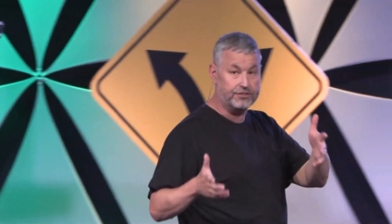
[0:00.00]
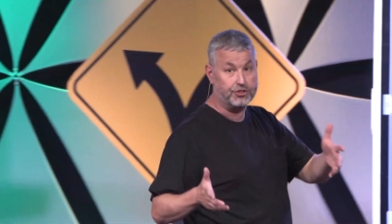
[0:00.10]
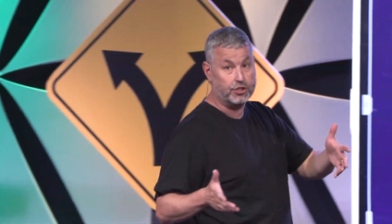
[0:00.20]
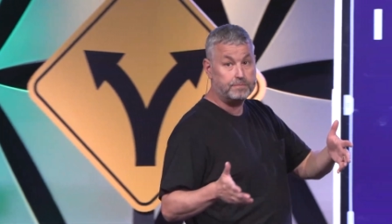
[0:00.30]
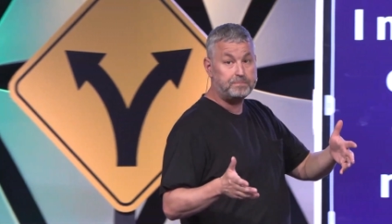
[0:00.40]

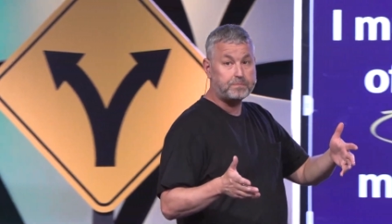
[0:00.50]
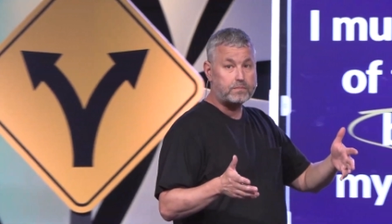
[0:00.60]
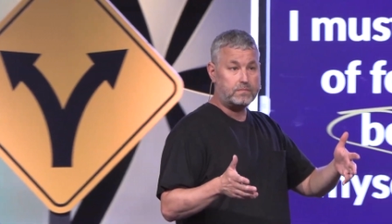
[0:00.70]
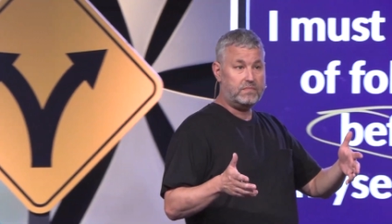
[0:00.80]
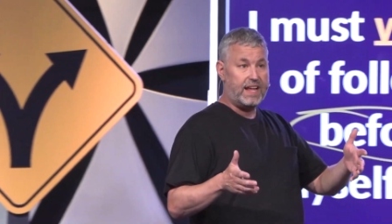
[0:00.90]
Andrew,
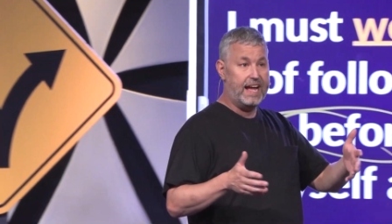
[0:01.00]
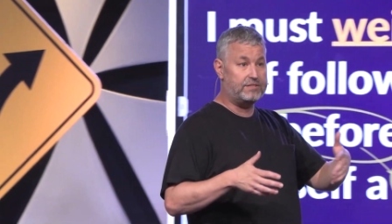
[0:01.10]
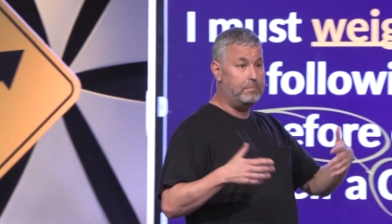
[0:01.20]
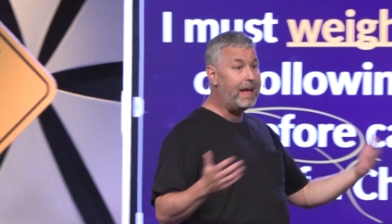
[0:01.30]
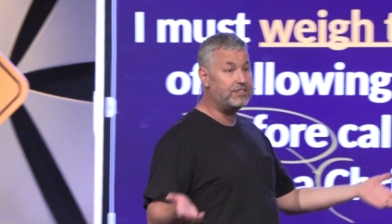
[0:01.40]

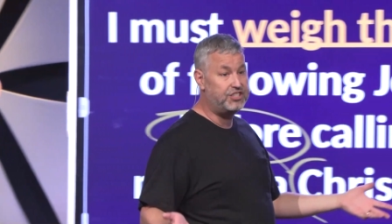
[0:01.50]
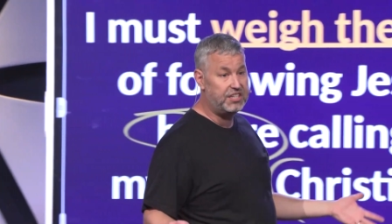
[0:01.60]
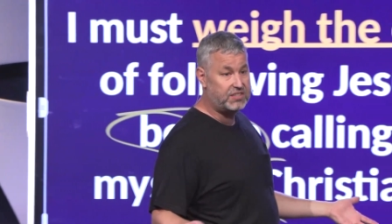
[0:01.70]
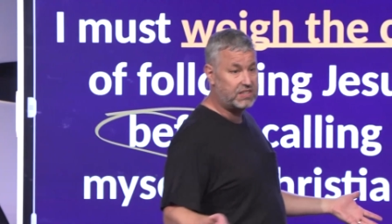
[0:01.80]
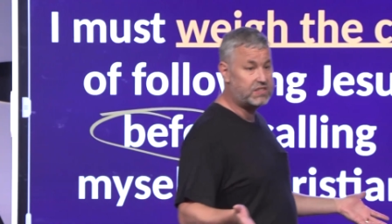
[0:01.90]
had met
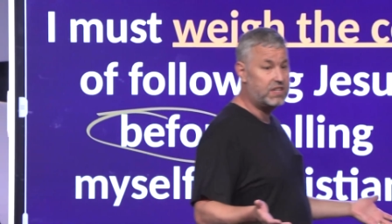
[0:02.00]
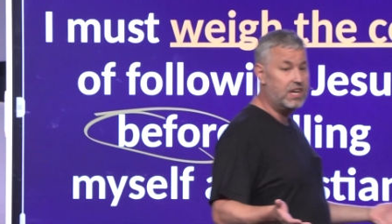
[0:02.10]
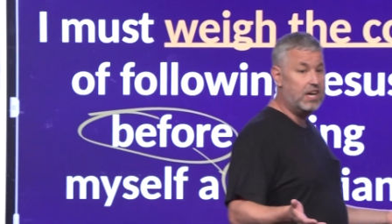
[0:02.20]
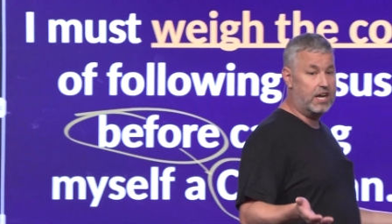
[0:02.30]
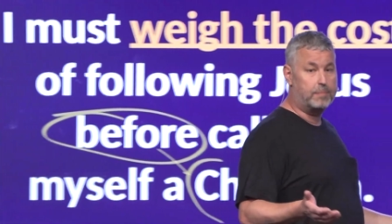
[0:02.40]
Jesus
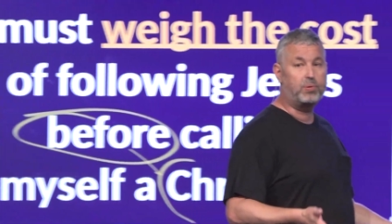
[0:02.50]
on a